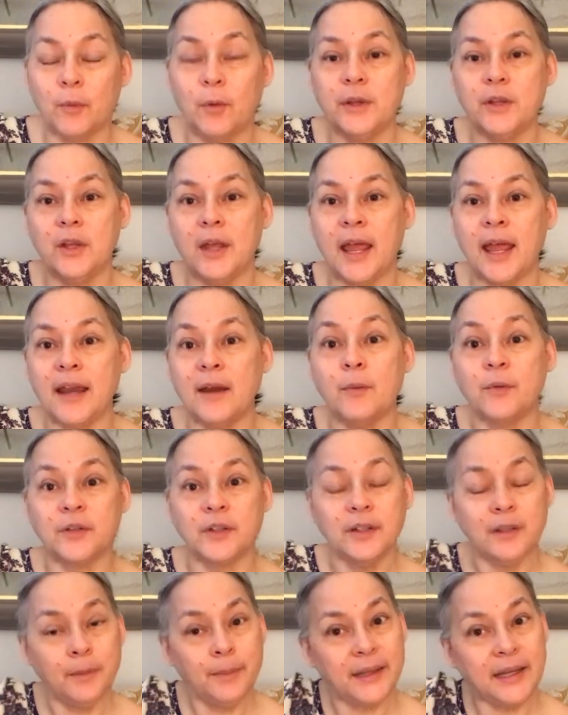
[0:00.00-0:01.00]
Well, and it was a
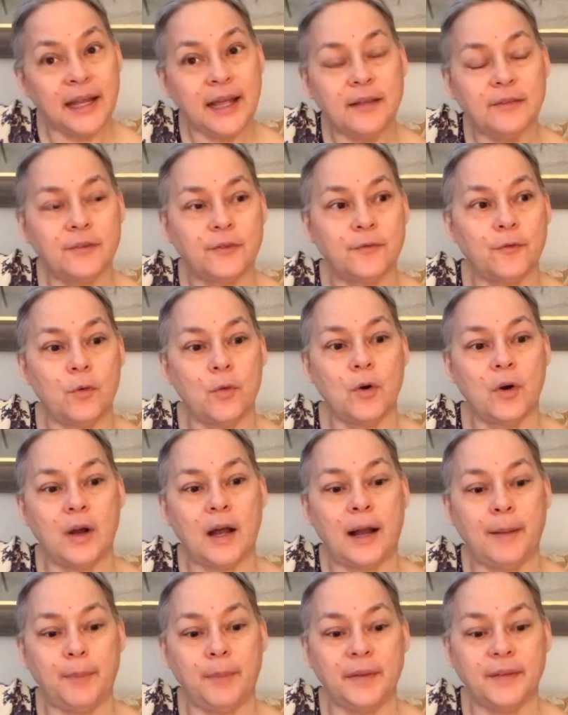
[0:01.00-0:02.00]
little bit less for
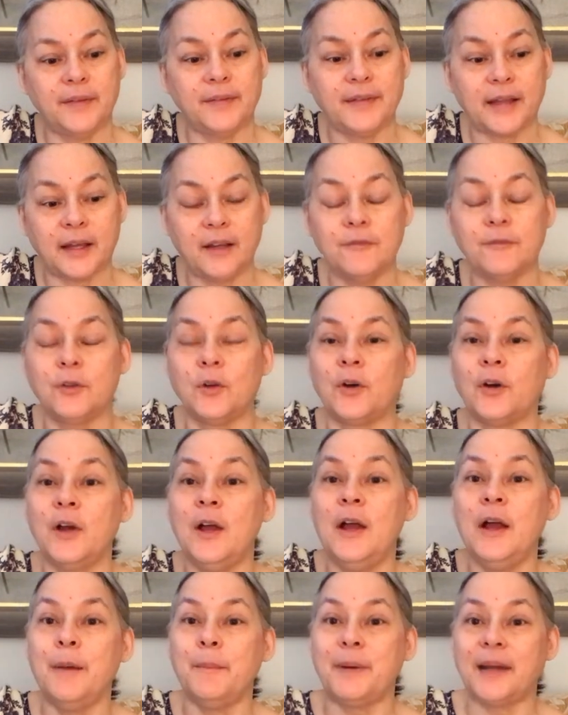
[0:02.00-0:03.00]
up on the second floor,
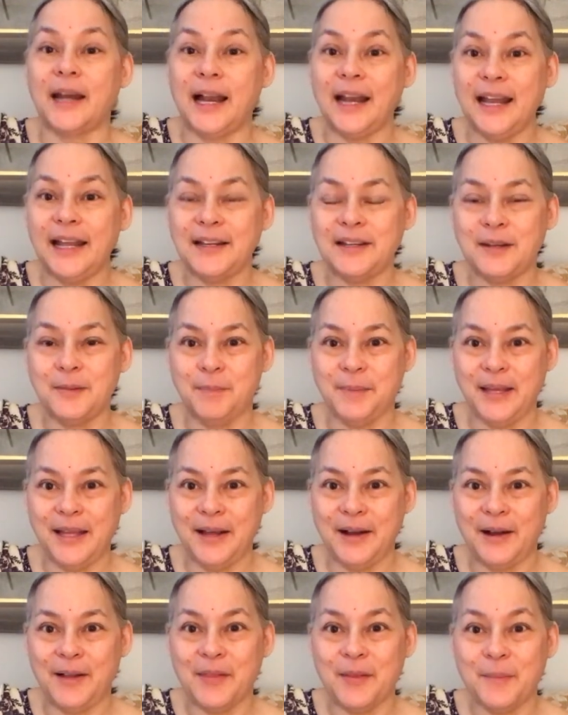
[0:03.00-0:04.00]
but I like to
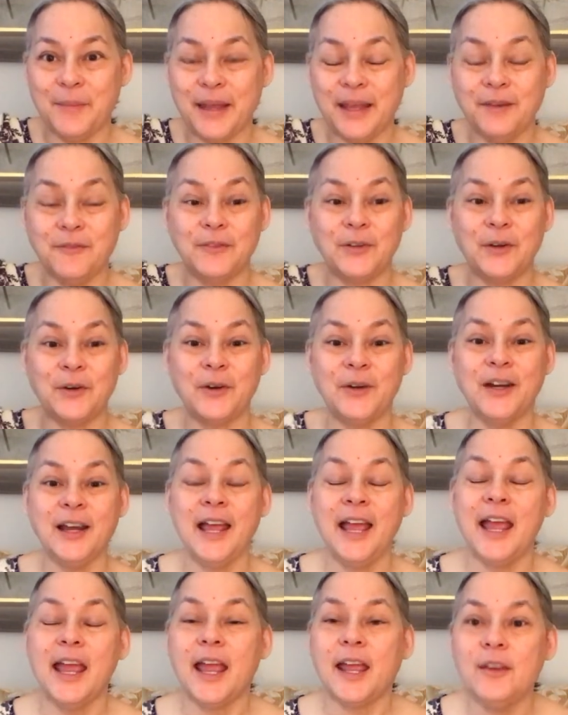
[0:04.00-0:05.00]
be on the main floor,
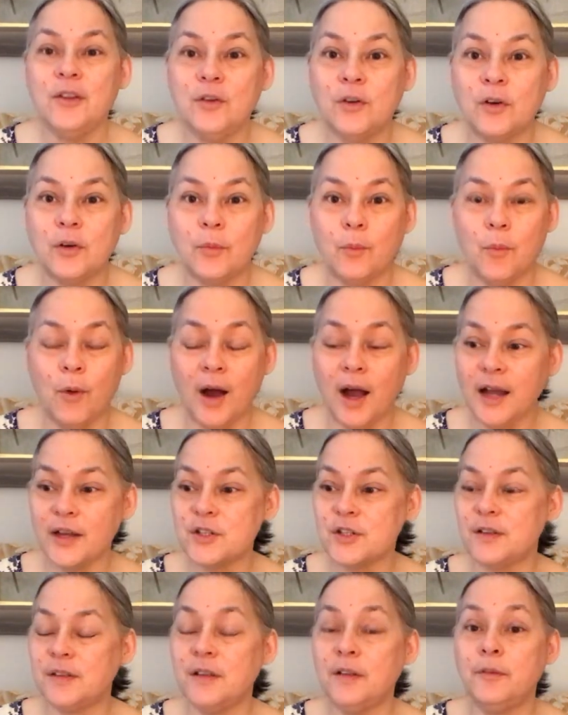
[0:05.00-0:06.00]
and you could
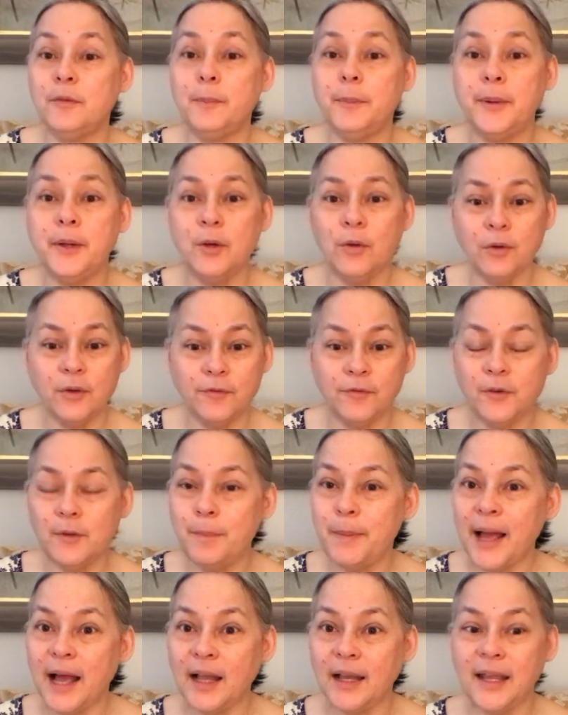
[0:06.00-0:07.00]
watch these beautiful
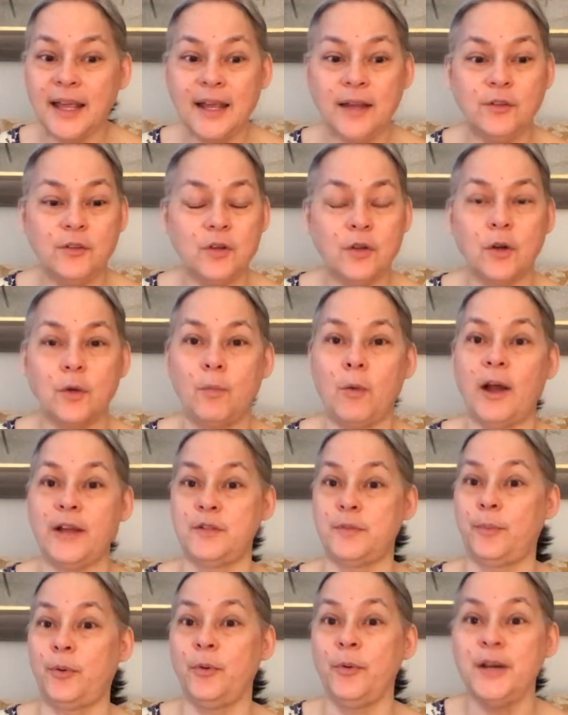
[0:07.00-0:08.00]
ballets. You could
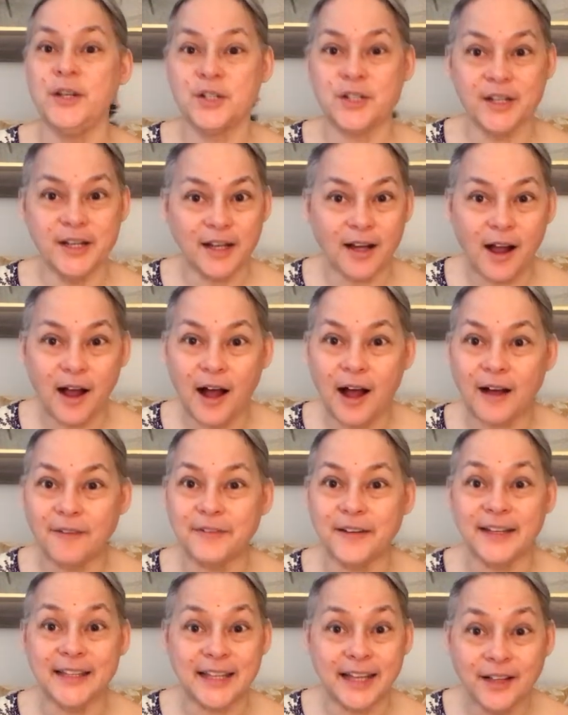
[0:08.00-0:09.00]
watch Baryshnikov
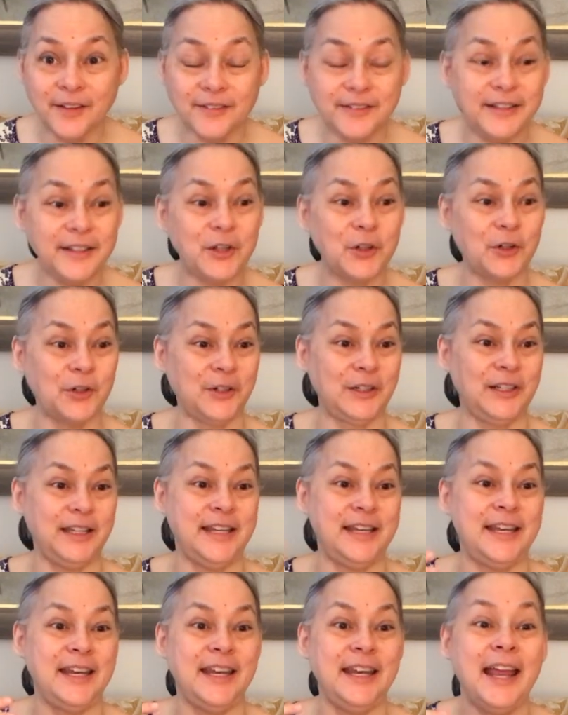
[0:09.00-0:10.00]
and Gelsey
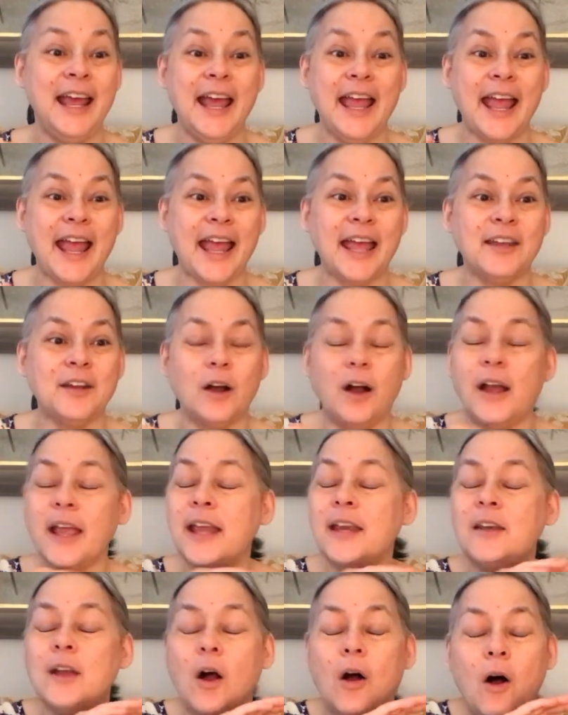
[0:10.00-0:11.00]
Kirkland
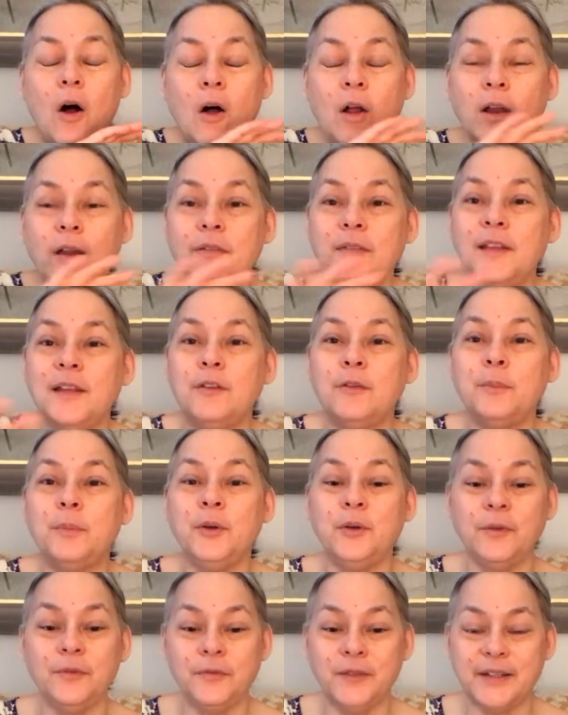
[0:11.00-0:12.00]
and all of these
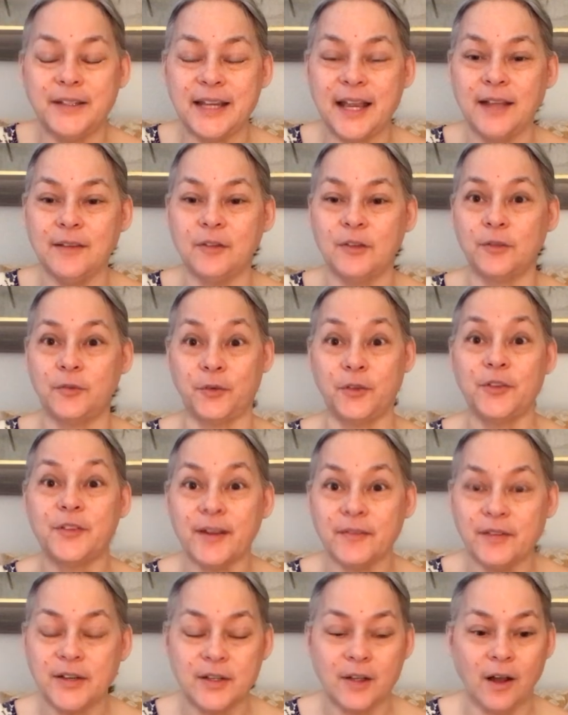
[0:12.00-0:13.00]
beautiful dancers for
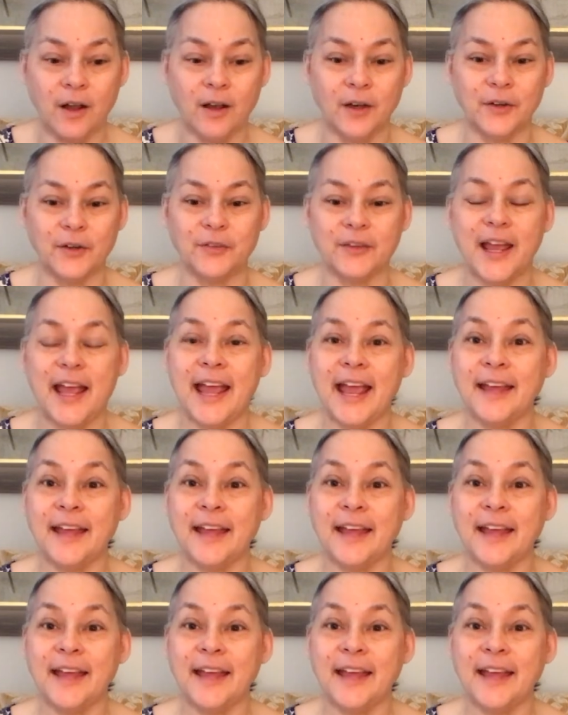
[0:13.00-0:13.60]
$7.